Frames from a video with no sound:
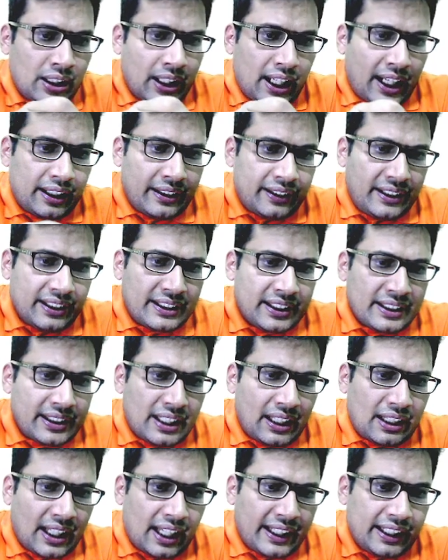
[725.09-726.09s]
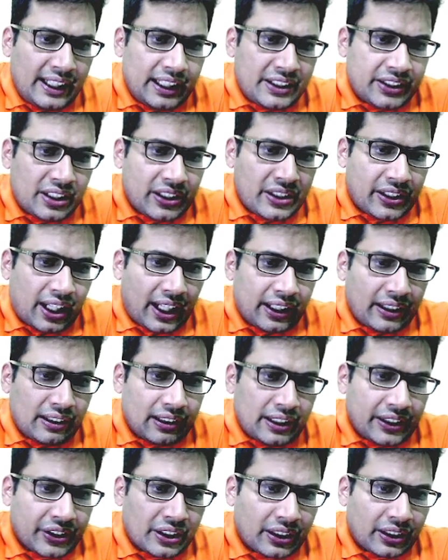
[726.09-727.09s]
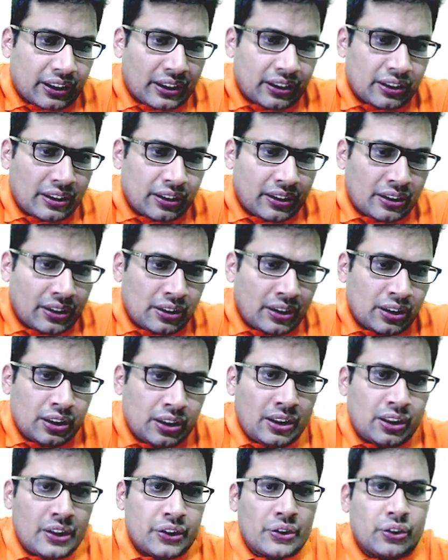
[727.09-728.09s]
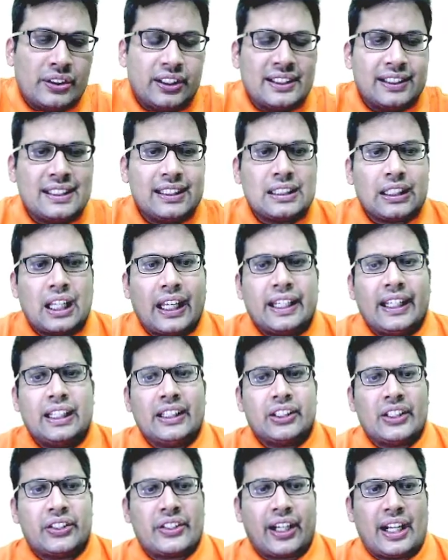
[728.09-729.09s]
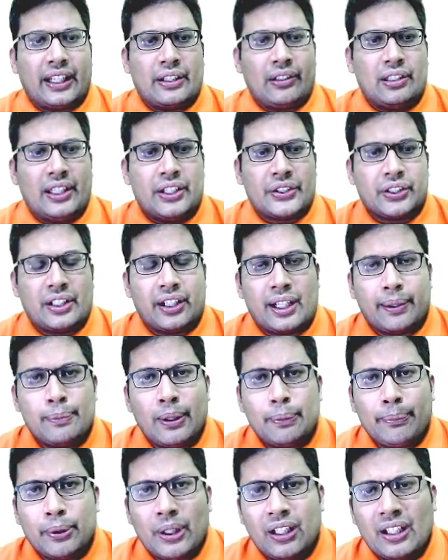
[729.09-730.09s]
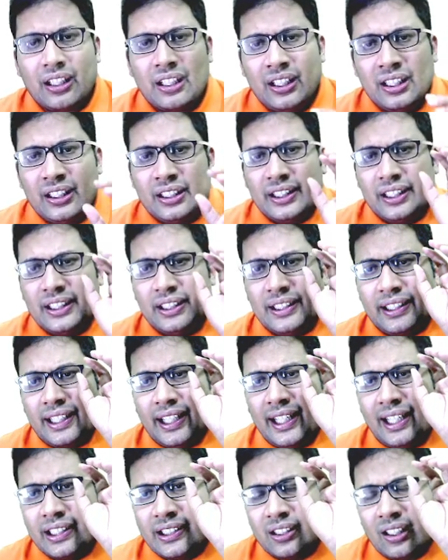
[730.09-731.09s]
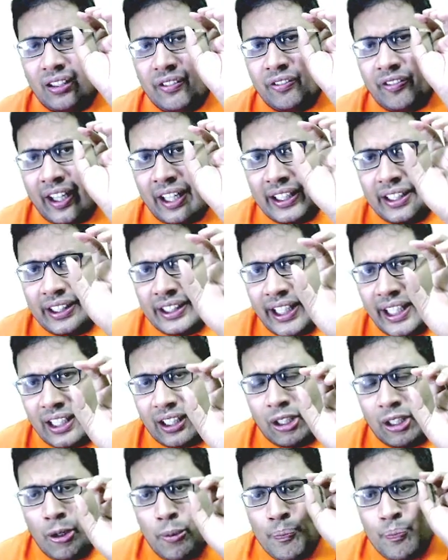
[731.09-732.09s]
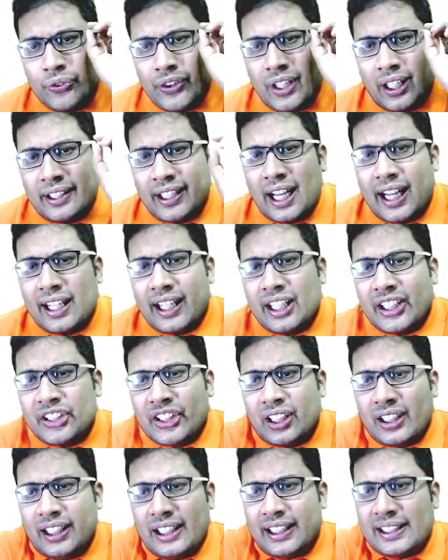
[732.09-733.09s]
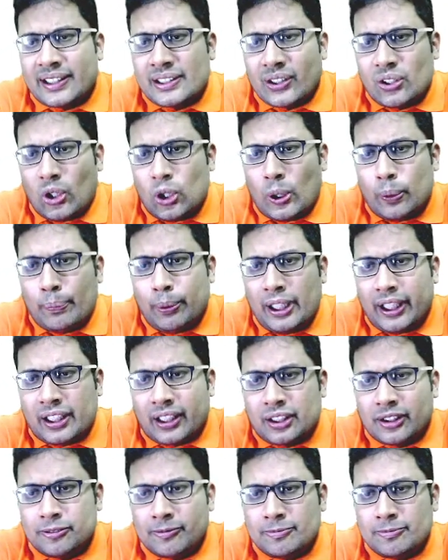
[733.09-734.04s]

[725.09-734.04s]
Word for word: And this is the ligature strangulation. So this is ligature strangulation. Remember, in case of hanging, the direction is oblique.